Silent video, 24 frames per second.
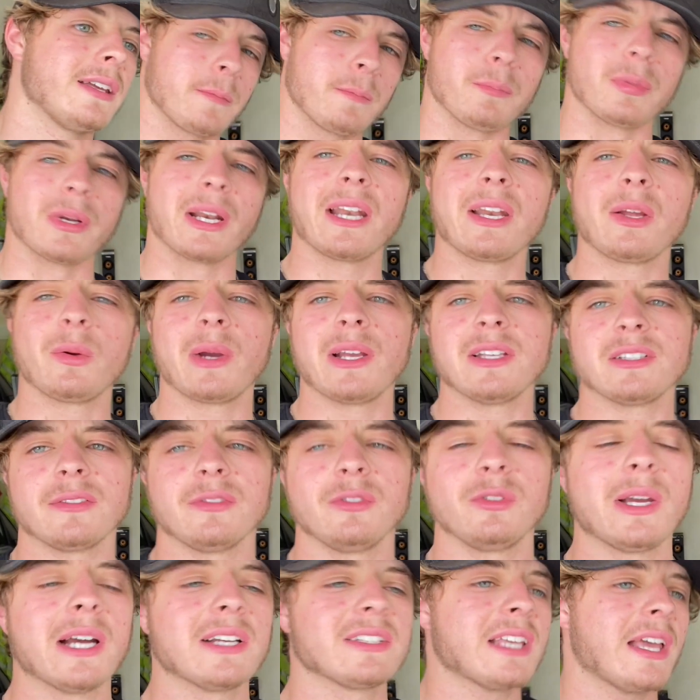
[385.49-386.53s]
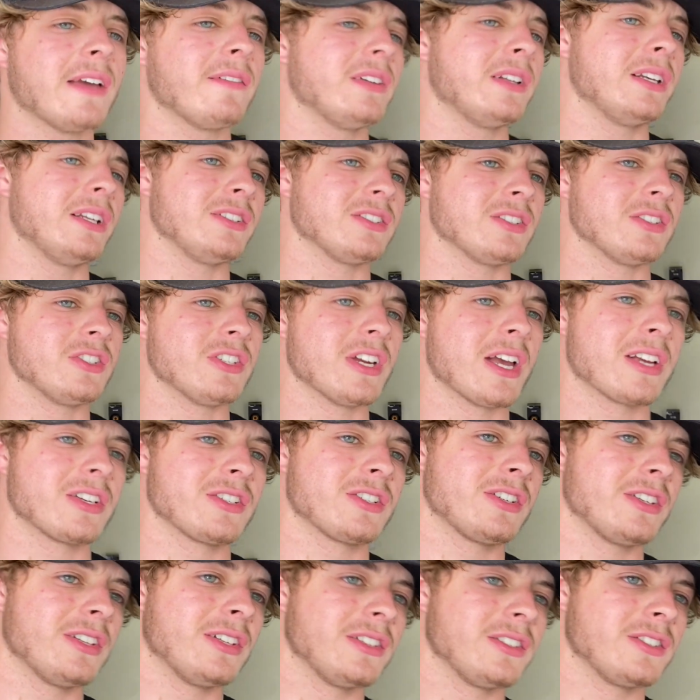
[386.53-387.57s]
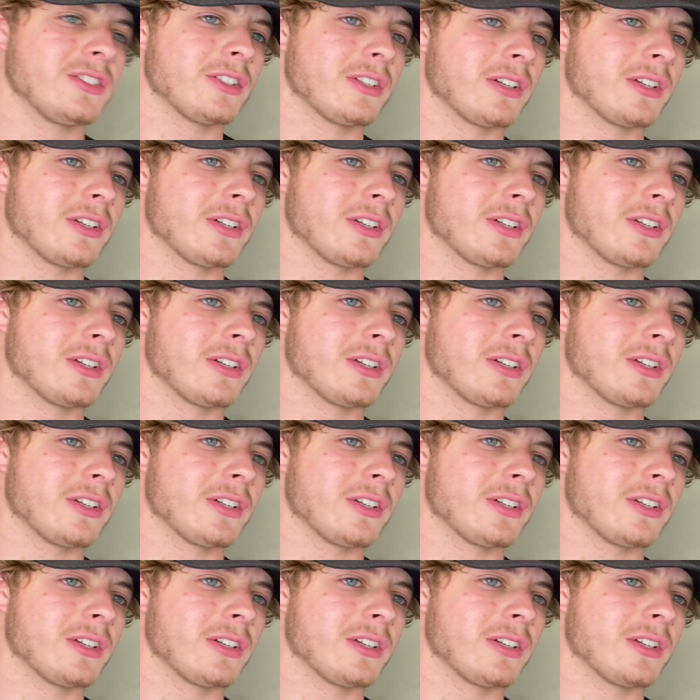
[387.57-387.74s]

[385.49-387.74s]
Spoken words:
But anyways, if you guys have any suggestions